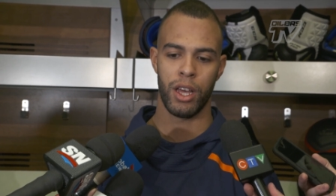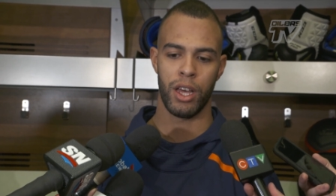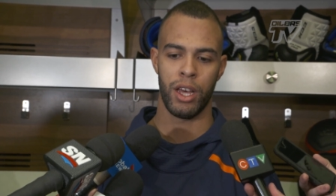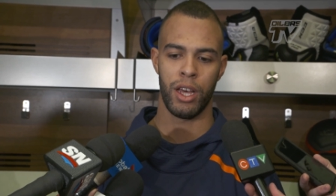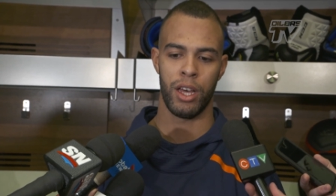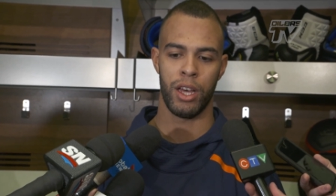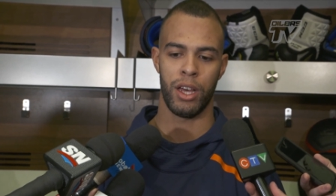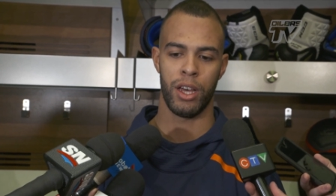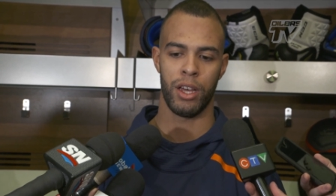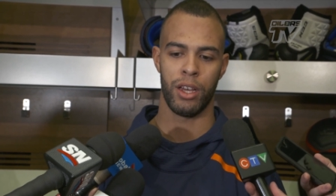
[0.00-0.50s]
We
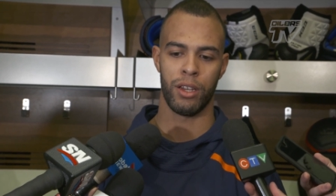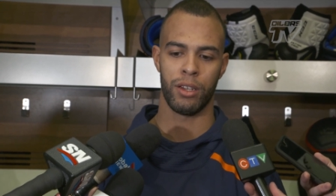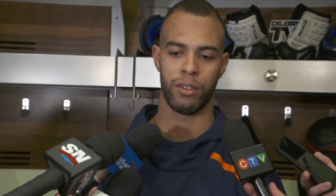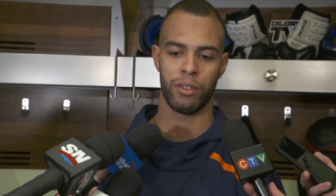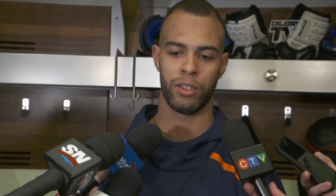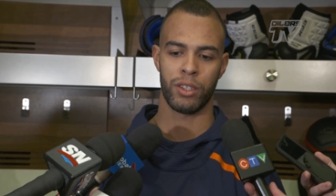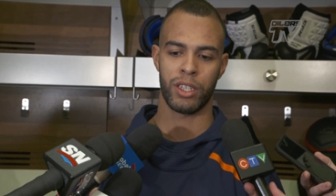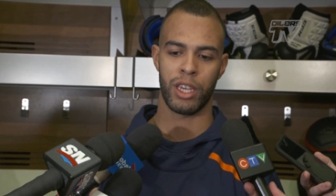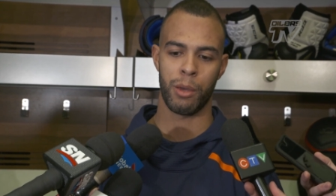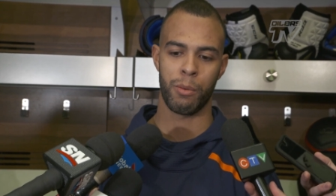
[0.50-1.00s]

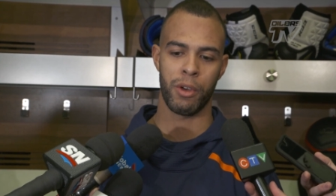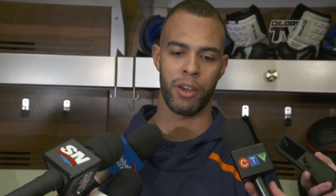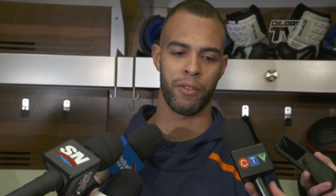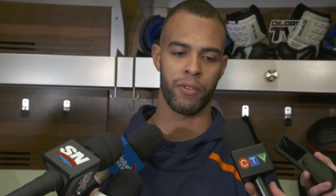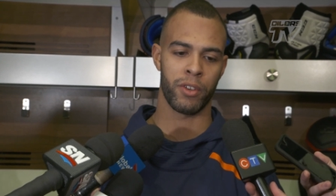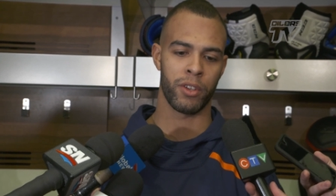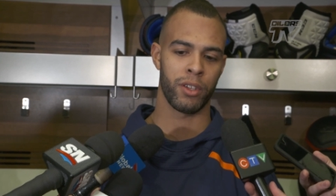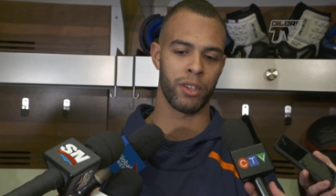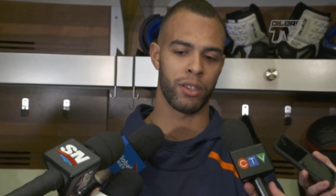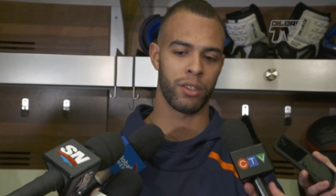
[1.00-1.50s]
just came
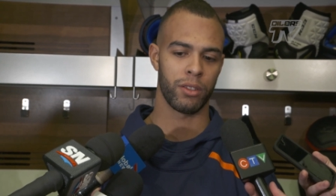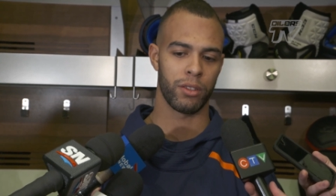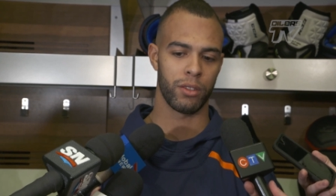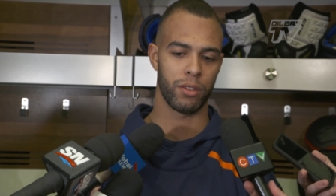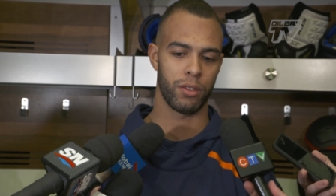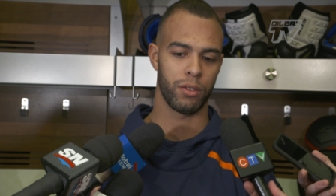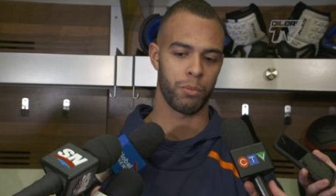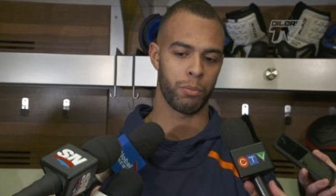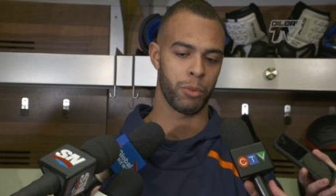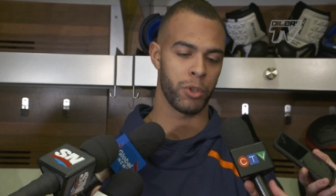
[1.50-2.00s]
out of a
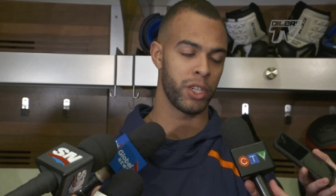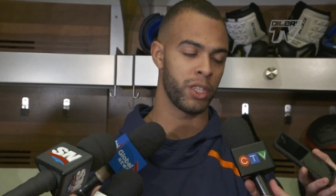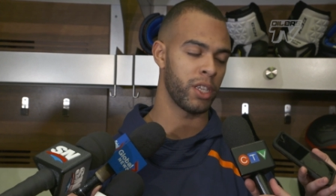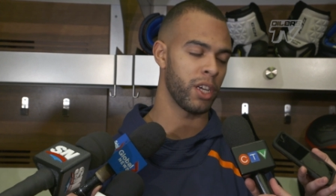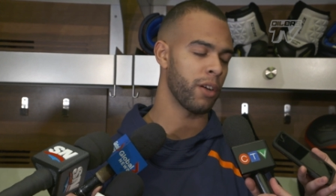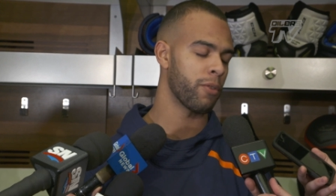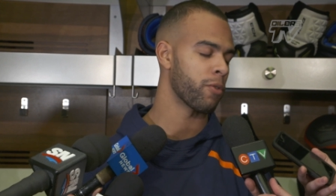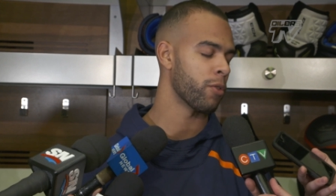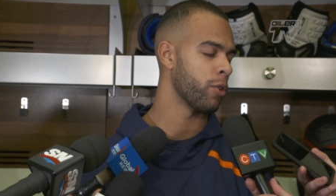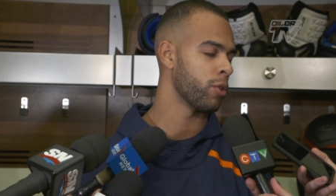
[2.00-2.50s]
pretty
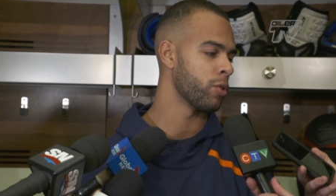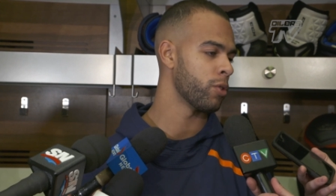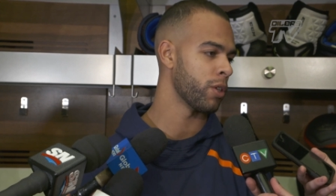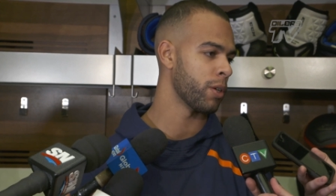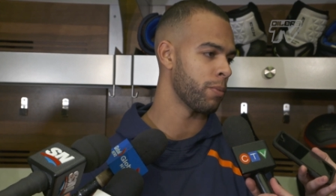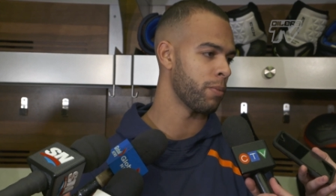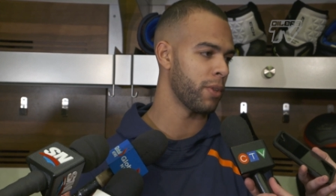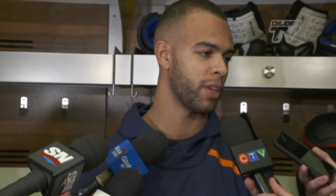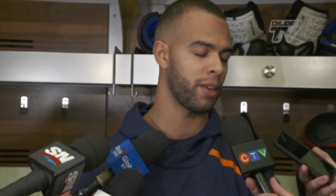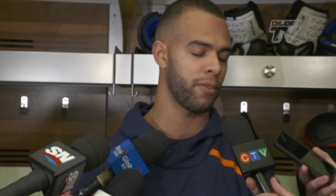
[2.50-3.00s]
tough road
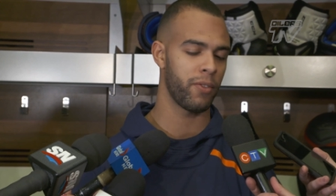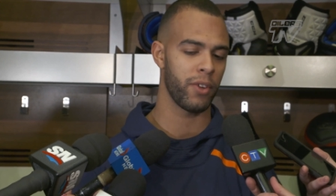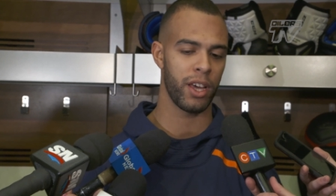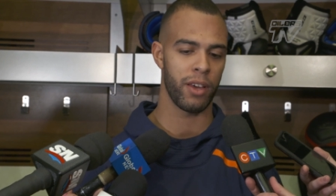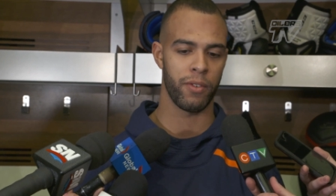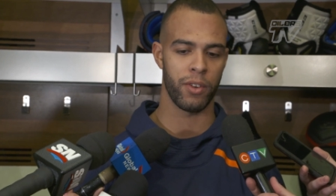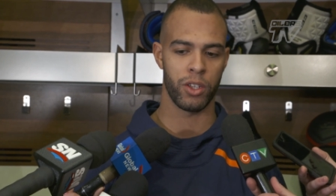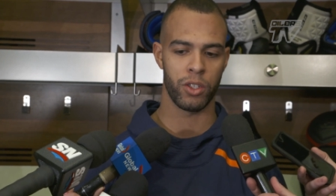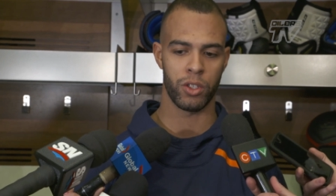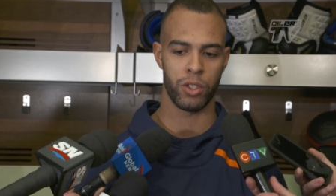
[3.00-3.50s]
trip at
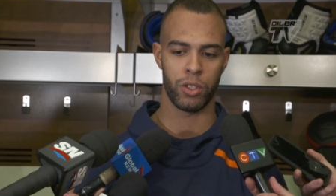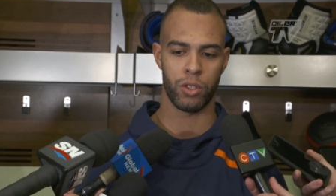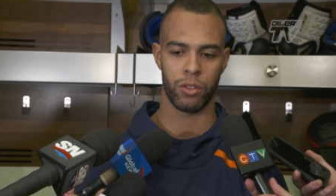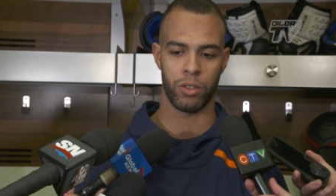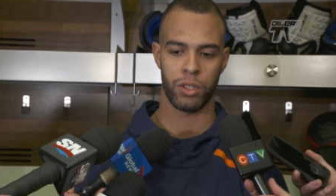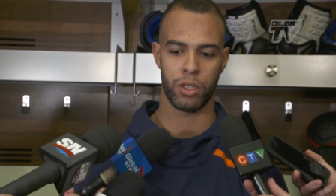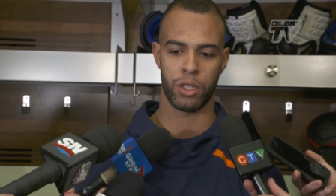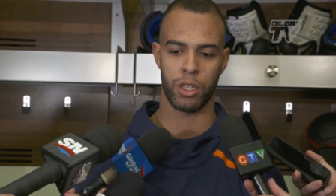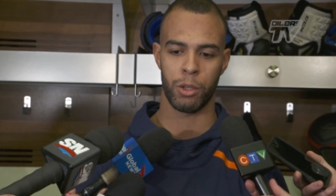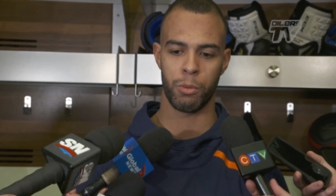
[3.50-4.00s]
500,
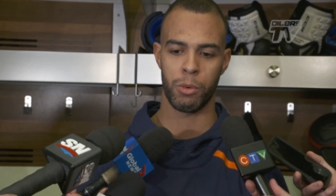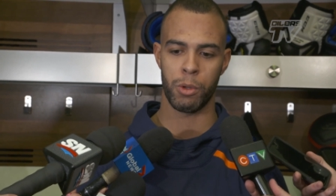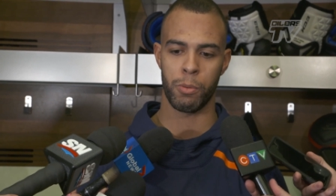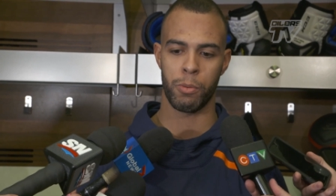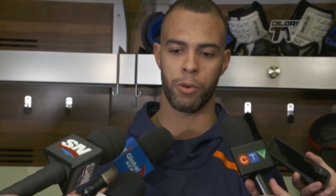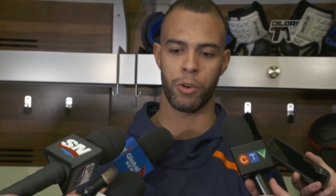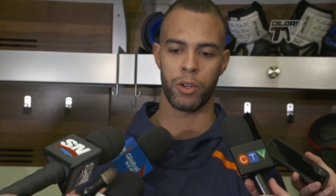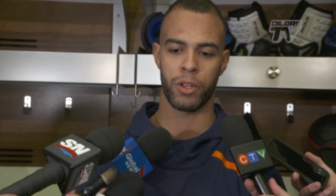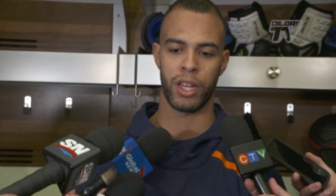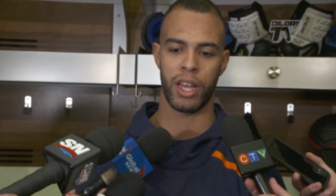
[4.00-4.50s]
so it's going to be
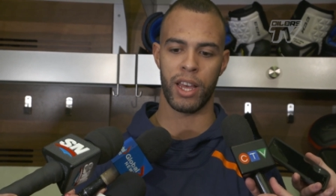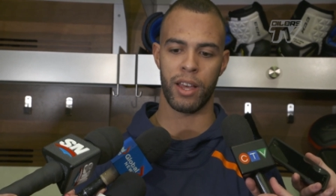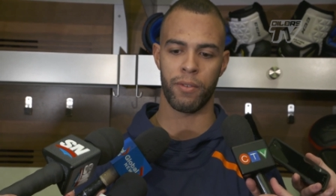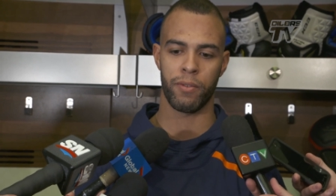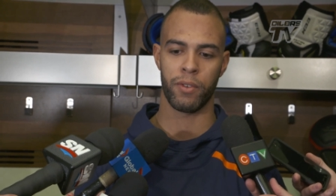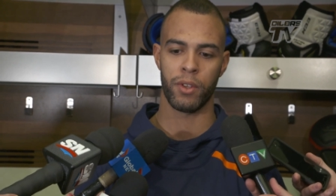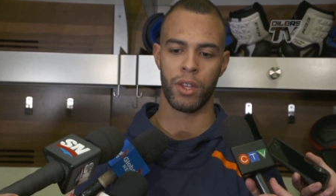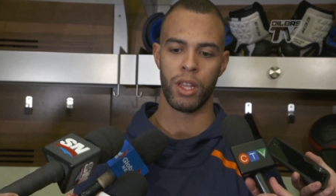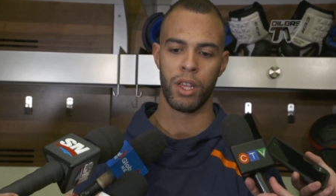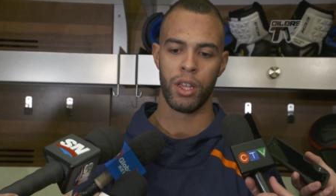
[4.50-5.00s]
important to
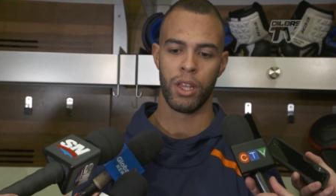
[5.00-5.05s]
have